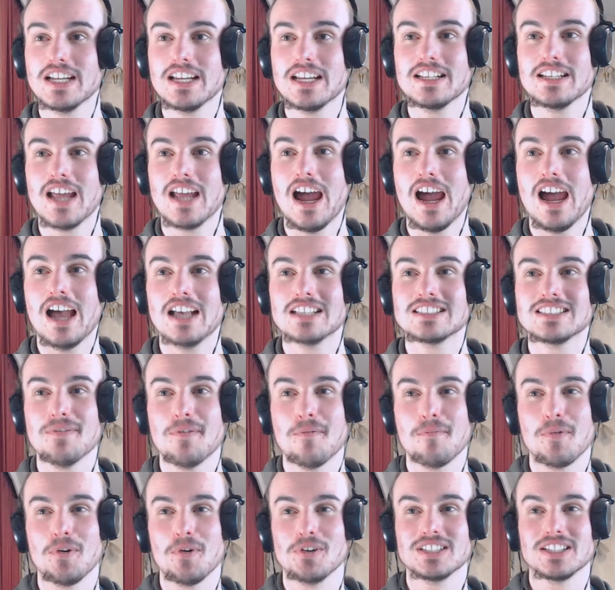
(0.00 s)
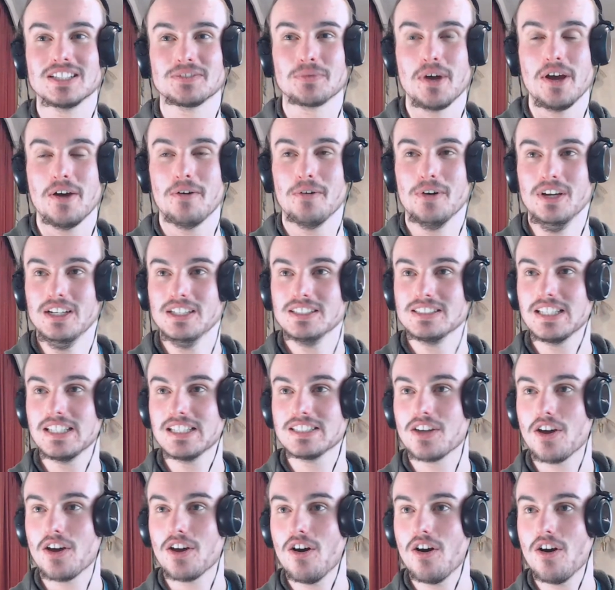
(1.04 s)
need 7 points as well,
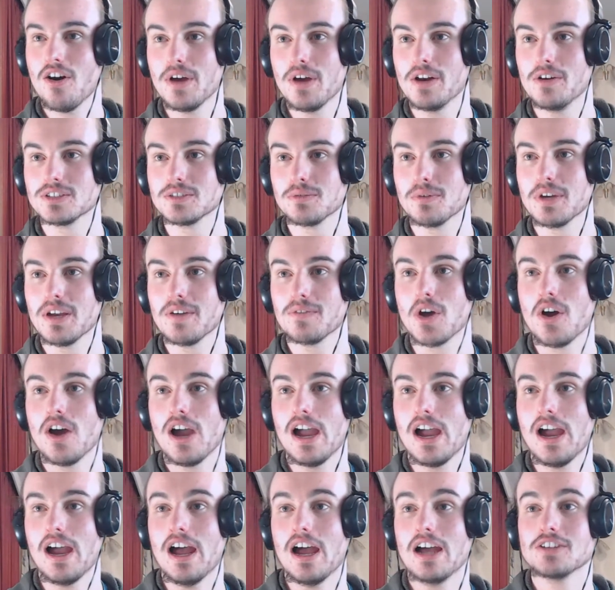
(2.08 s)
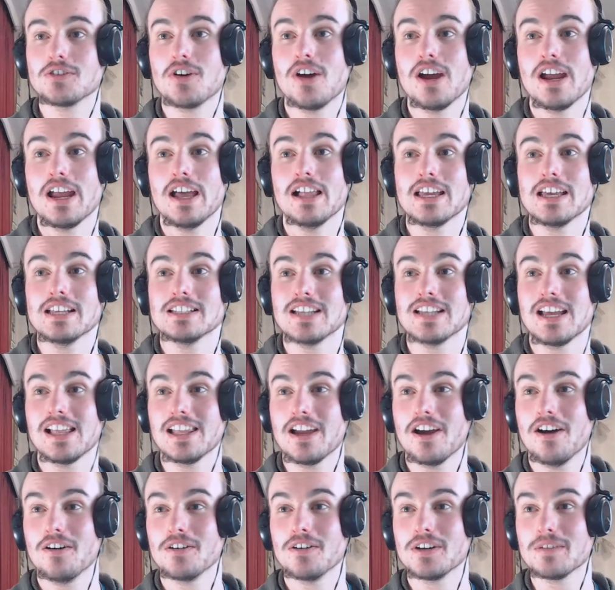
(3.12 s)
says Kyle. And also we have got Try Elliott Daly
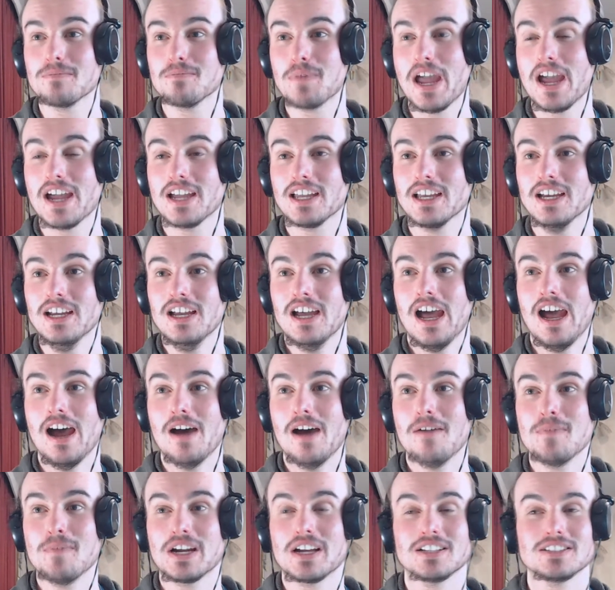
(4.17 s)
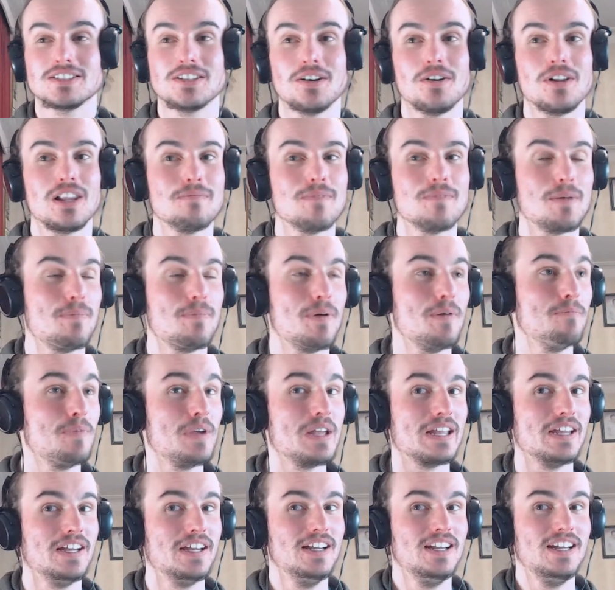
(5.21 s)
holding back Makazole
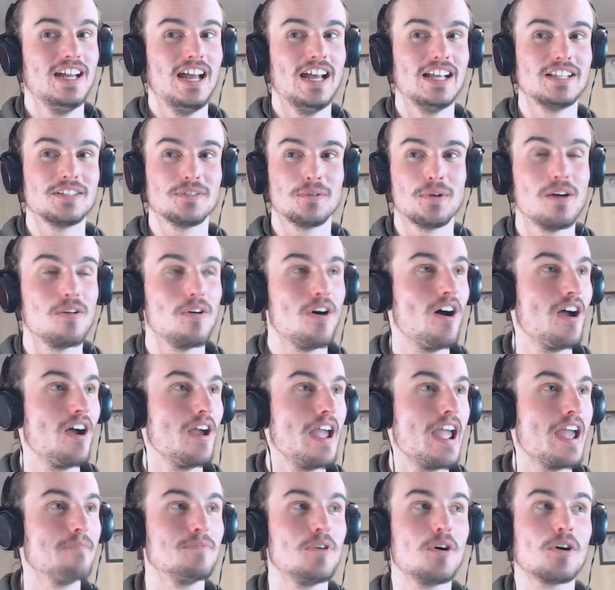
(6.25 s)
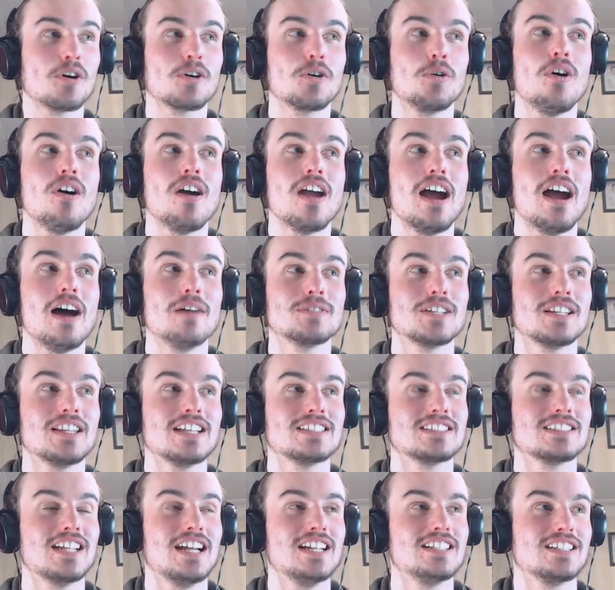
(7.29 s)
Mapimpi as well. I am not quite up to
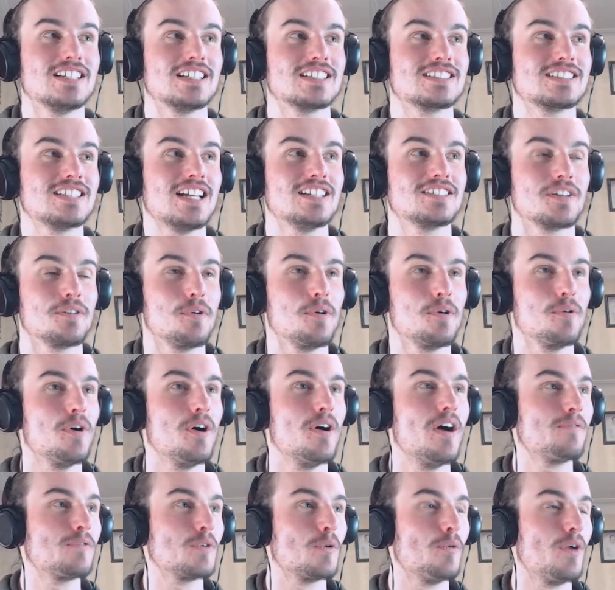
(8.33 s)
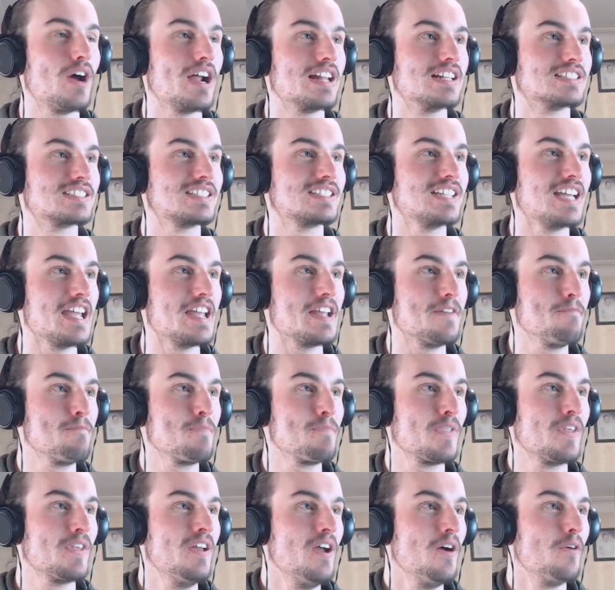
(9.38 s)
that stage at this stage, so we will have to wait and see
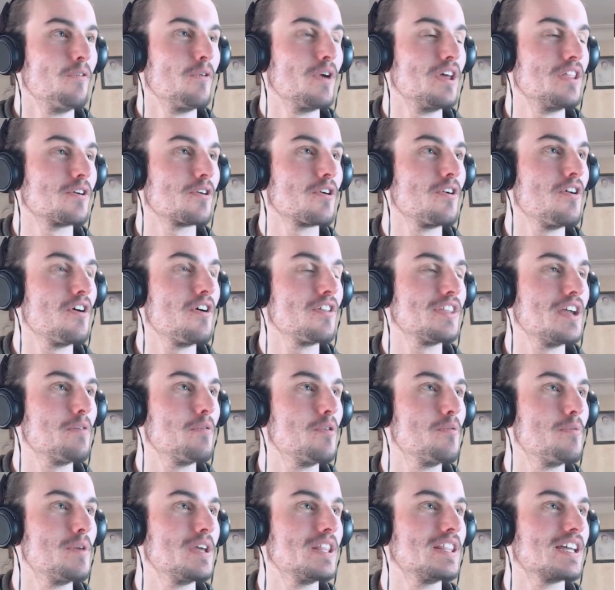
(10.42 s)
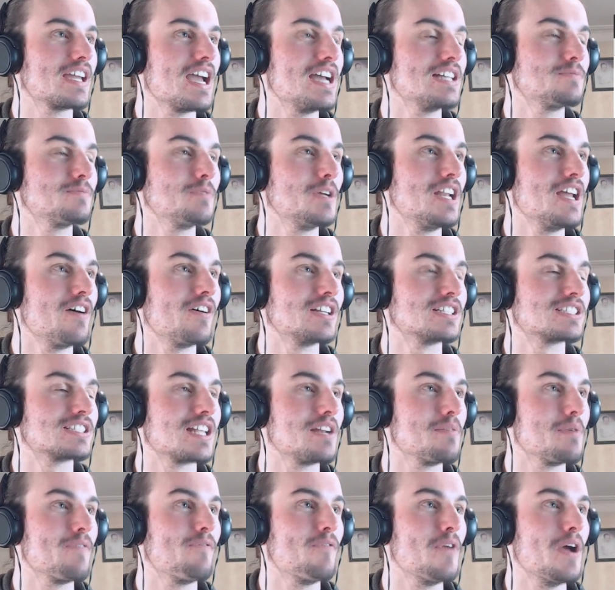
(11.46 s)
whether or not that will be the case. But now it is
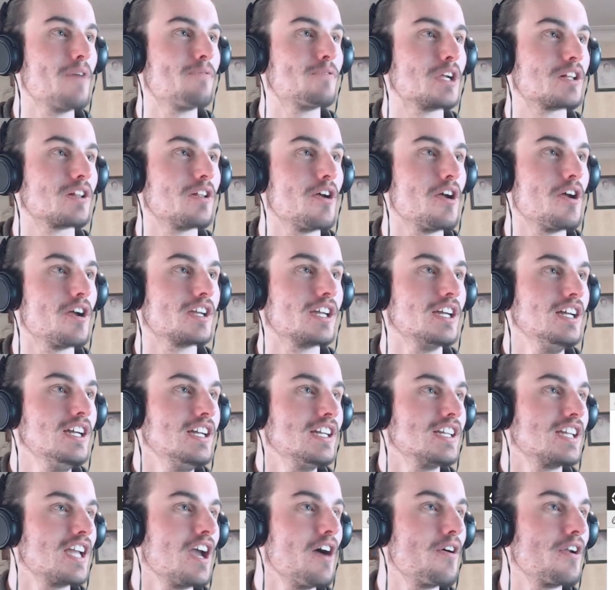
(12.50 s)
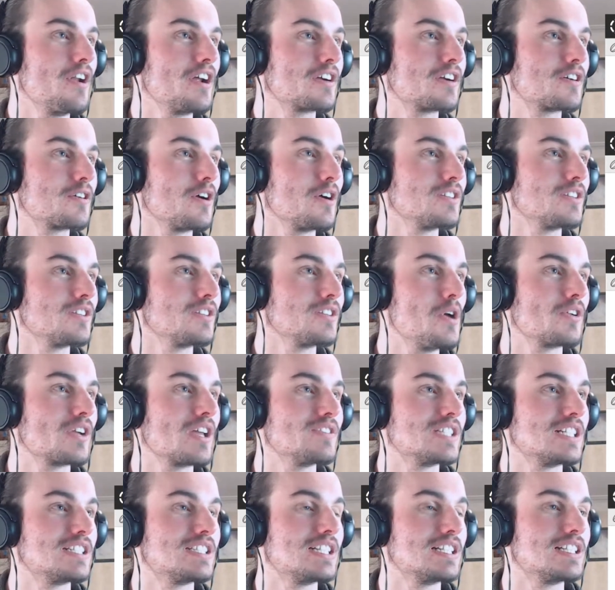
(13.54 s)
going to be Faf de Klerk going across field,
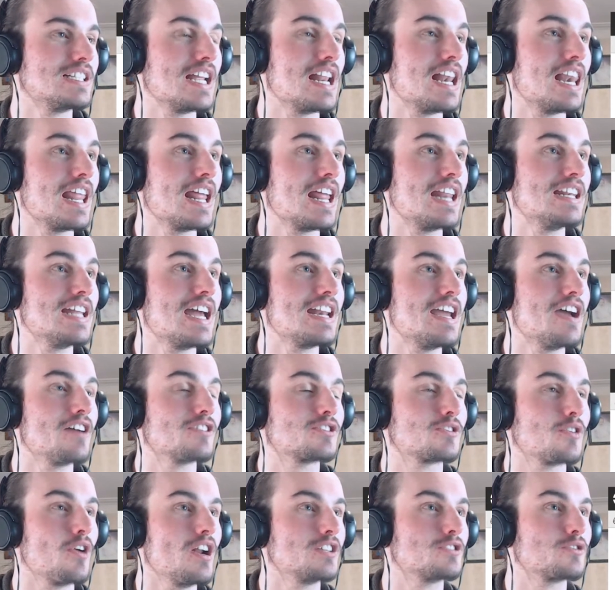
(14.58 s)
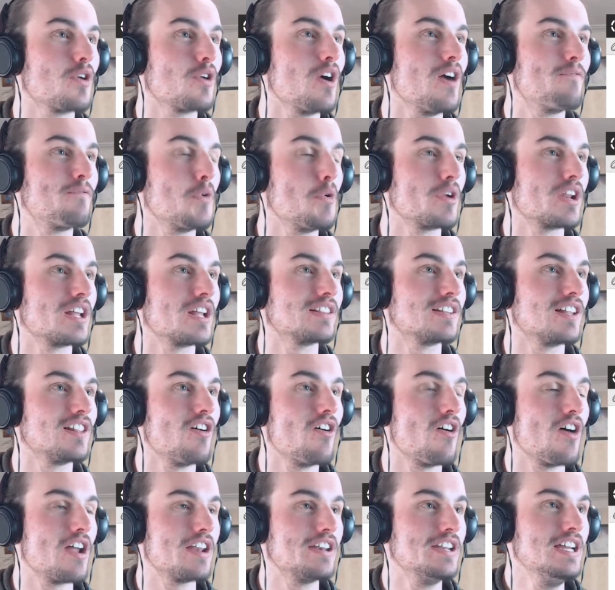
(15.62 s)
gives it to Dialende now trying to drive forward at the
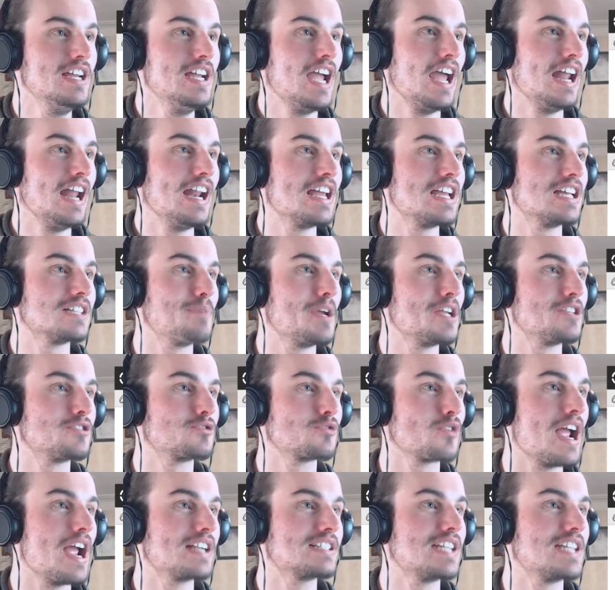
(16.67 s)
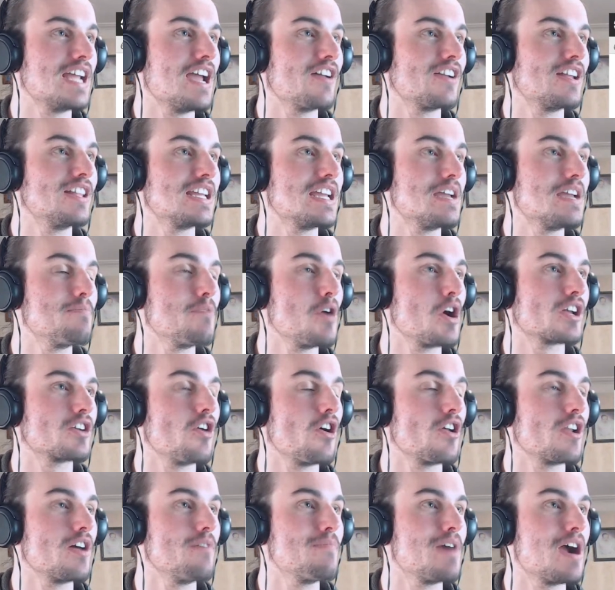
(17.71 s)
line, and he has been dragged down in the end by
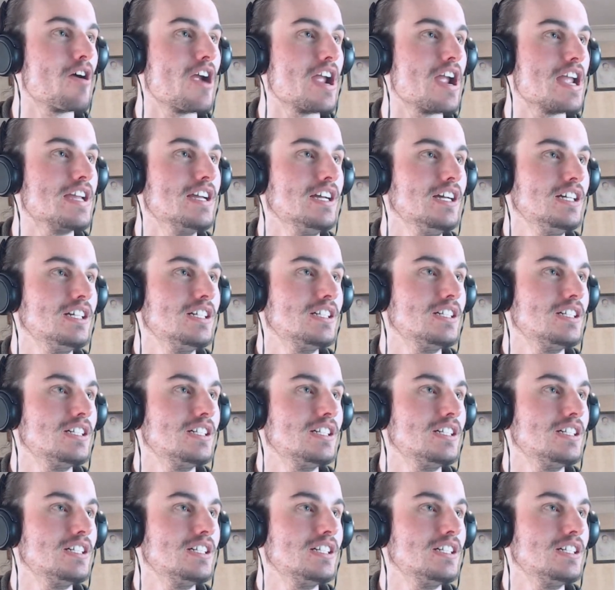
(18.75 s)
Connor Murray.